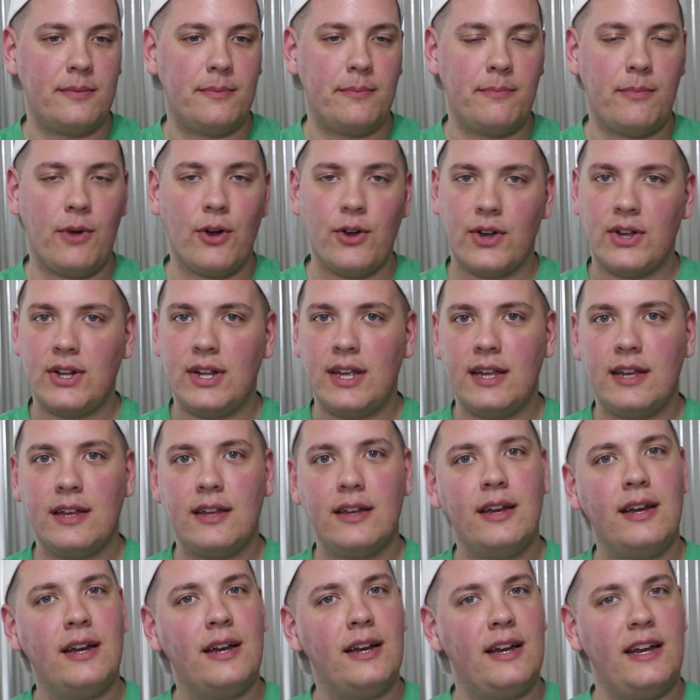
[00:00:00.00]

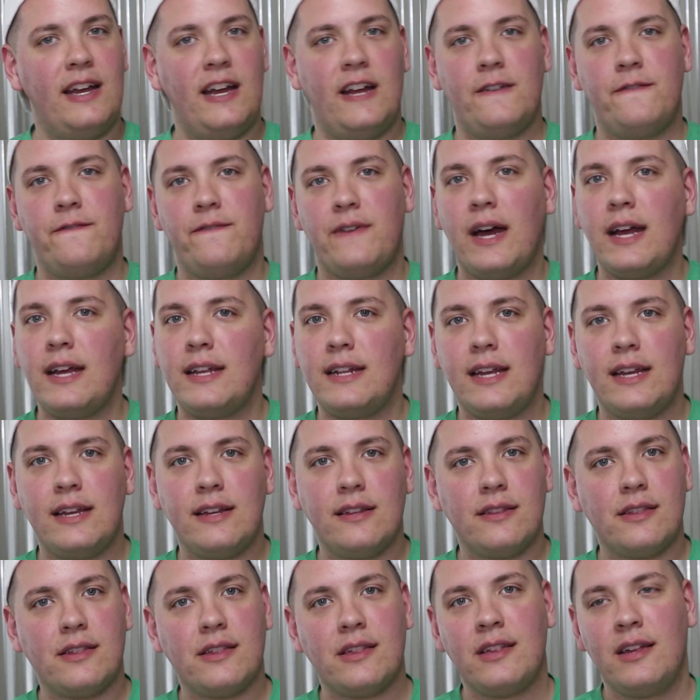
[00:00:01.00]
marketing, at
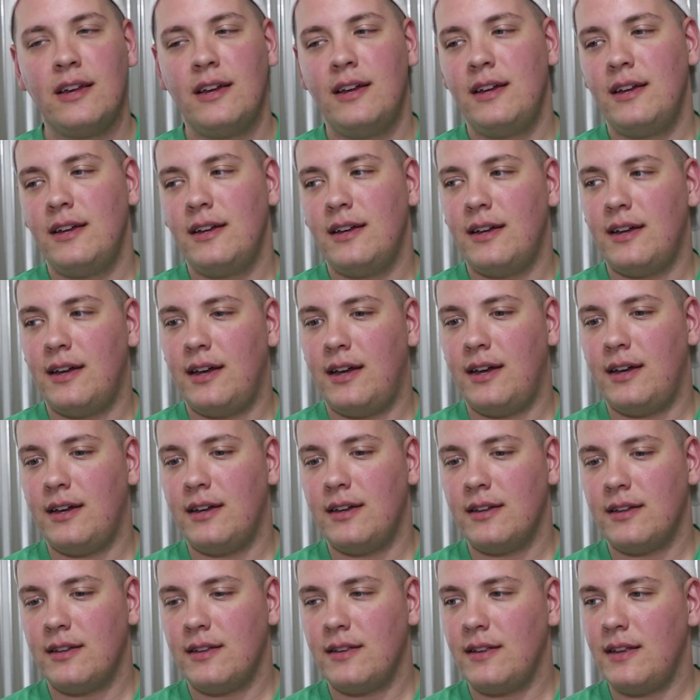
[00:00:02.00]
finance,
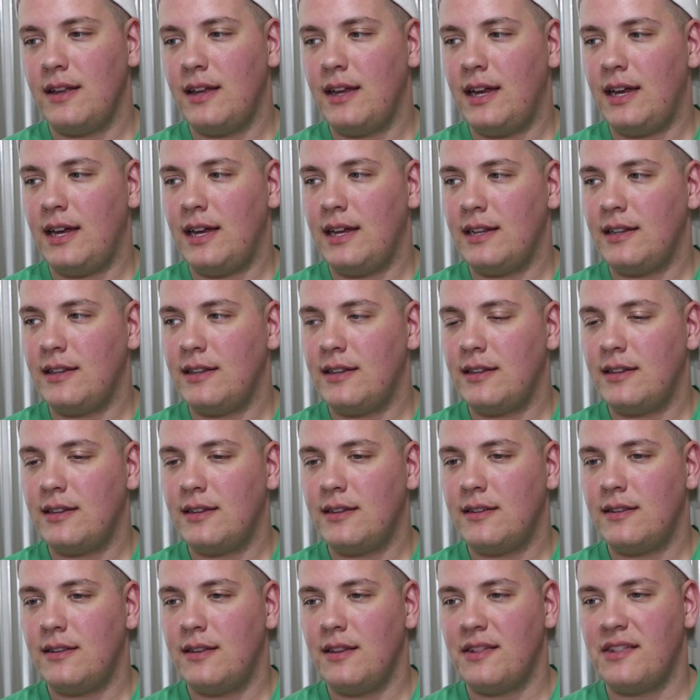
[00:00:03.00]

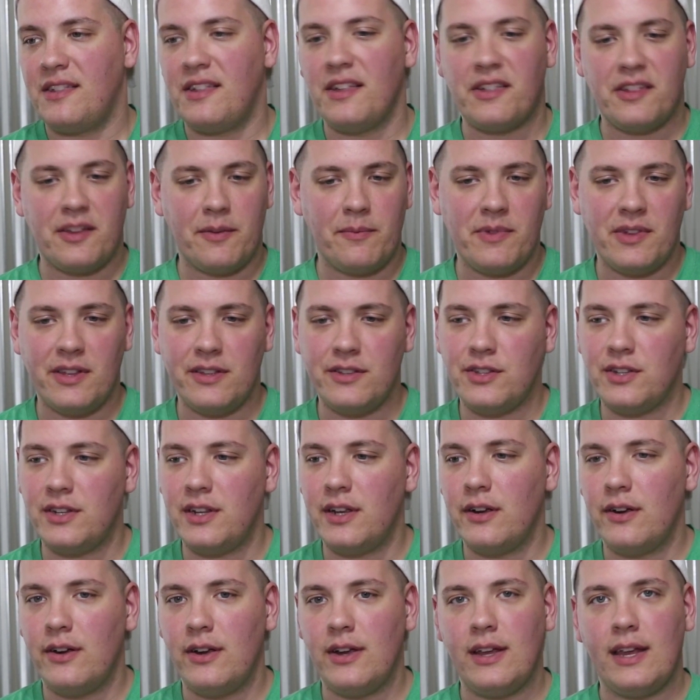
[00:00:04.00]
at systems
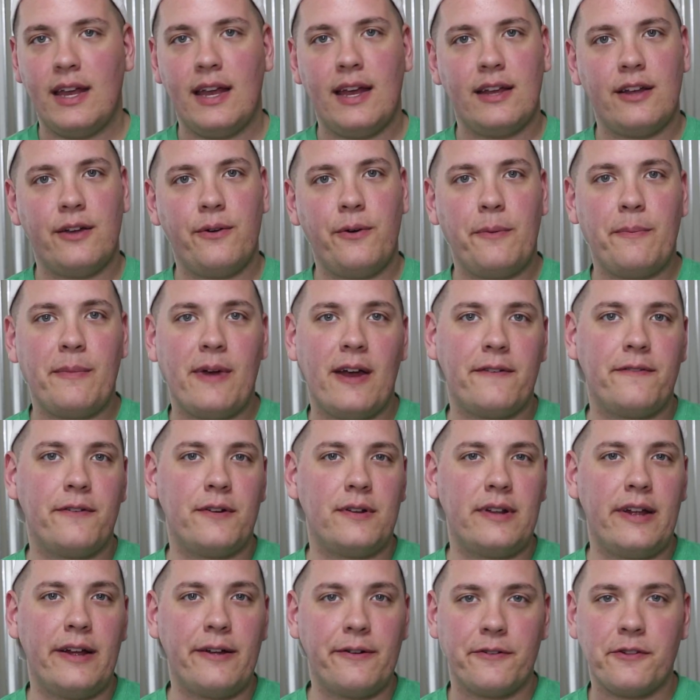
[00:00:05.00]
engineering, at going back
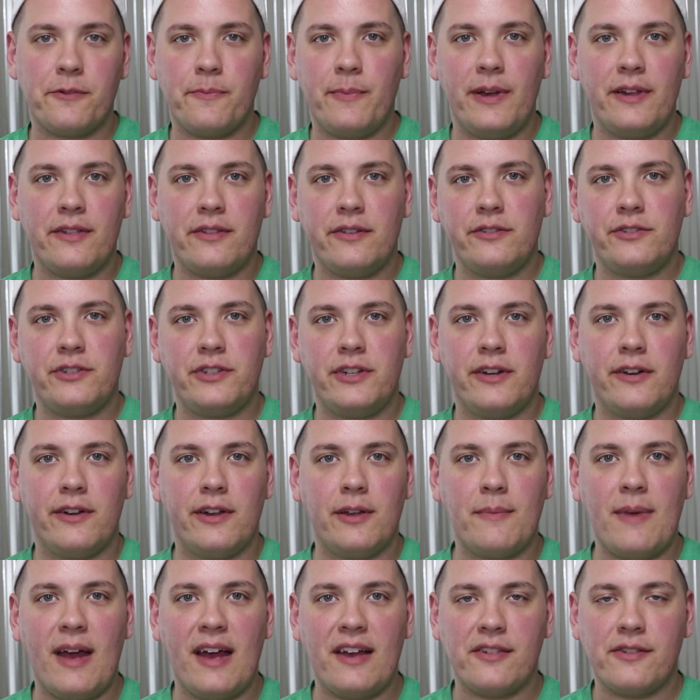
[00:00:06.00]
for an aerospace
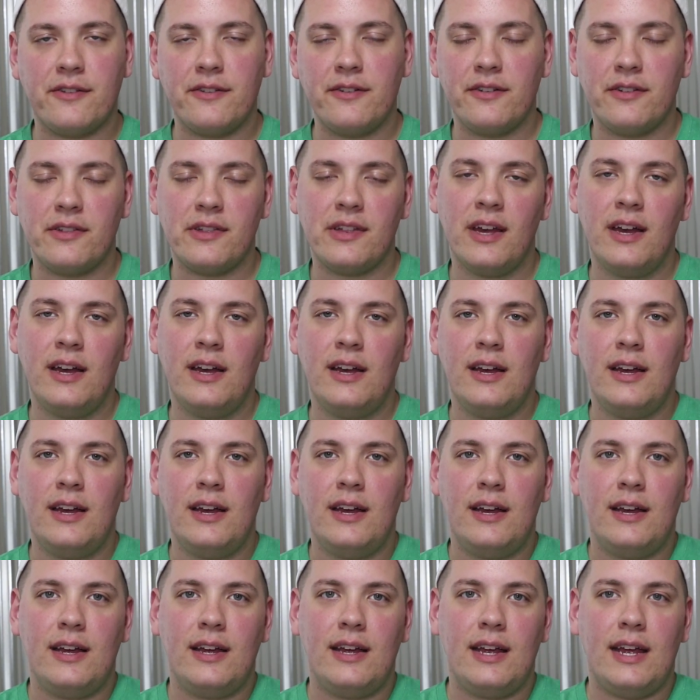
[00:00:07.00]
engineering master's,
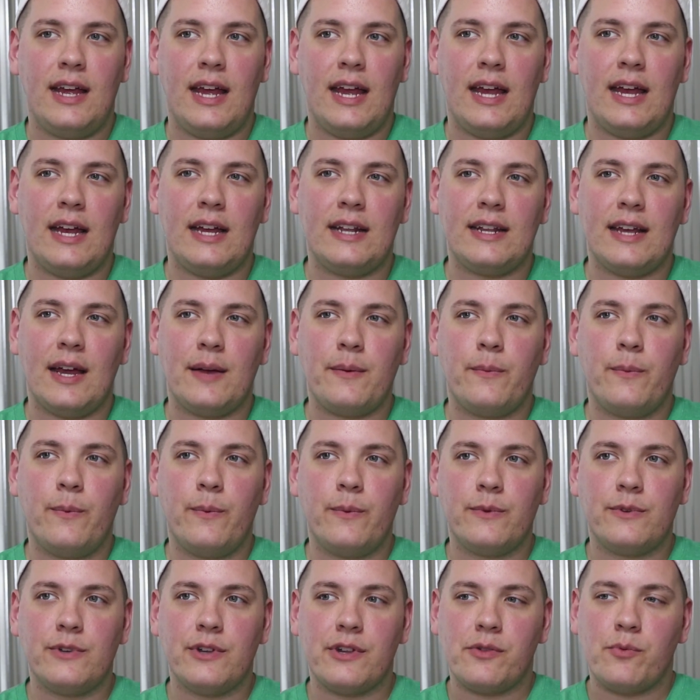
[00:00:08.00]
and I
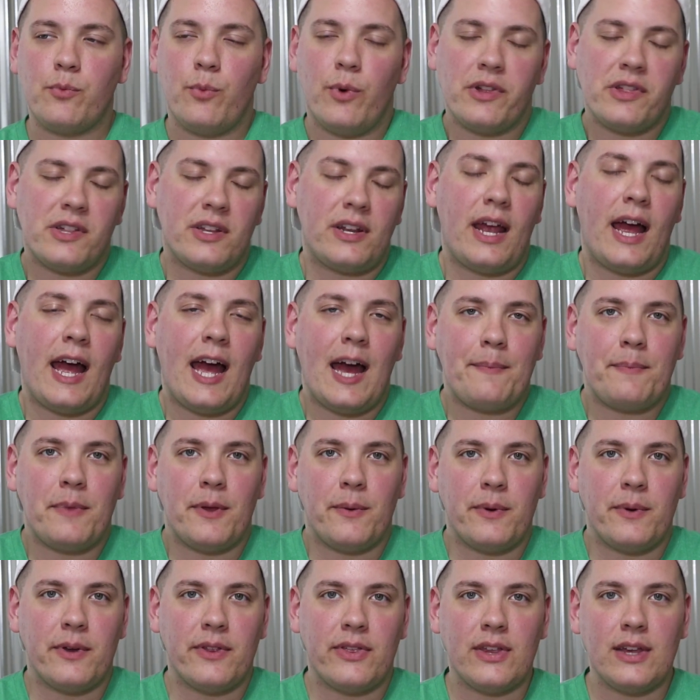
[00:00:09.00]
just wasn't
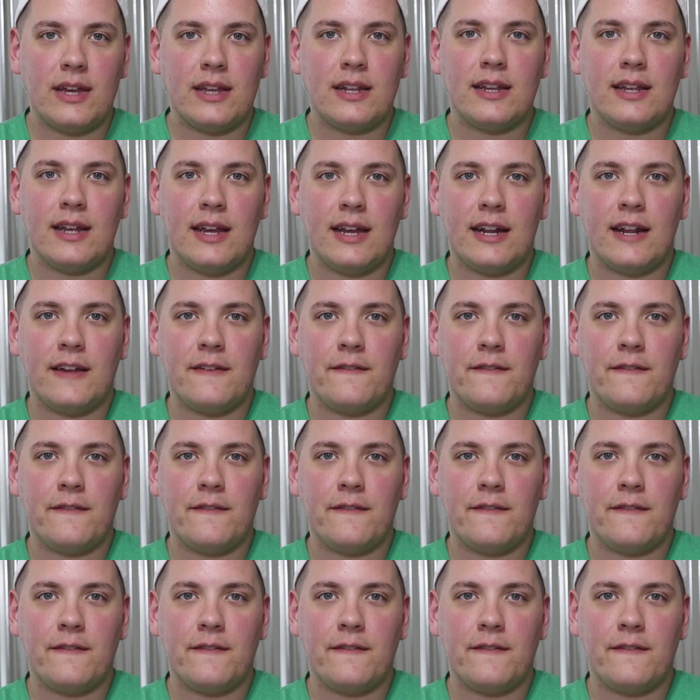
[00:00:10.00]
happy with it. And